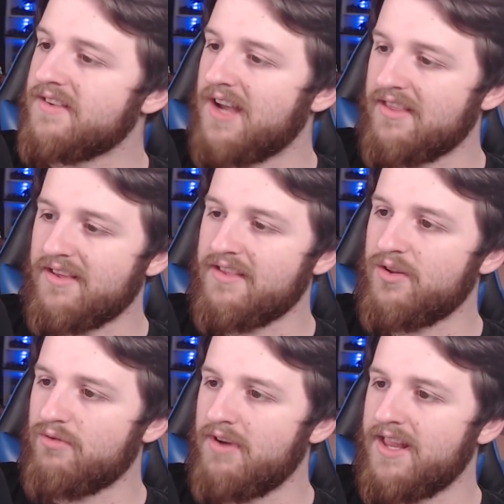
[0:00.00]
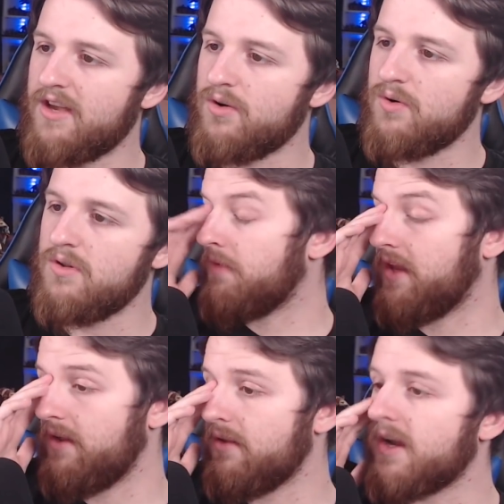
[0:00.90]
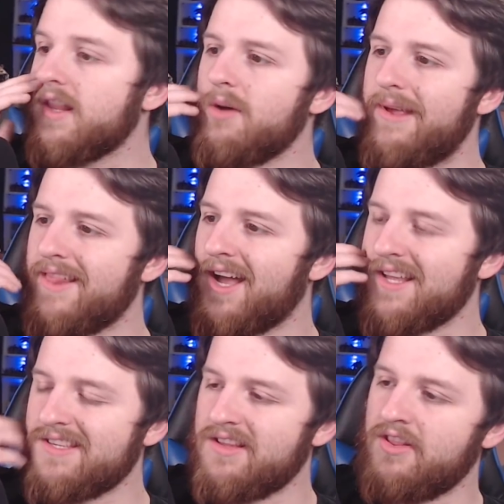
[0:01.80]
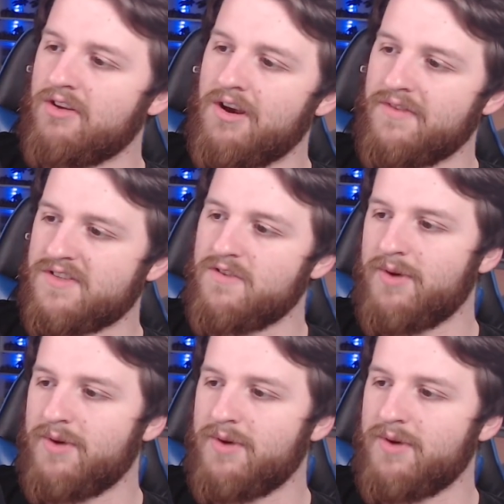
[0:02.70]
I think they look really cool. They do look a little bit lighter than the Gravis stuff,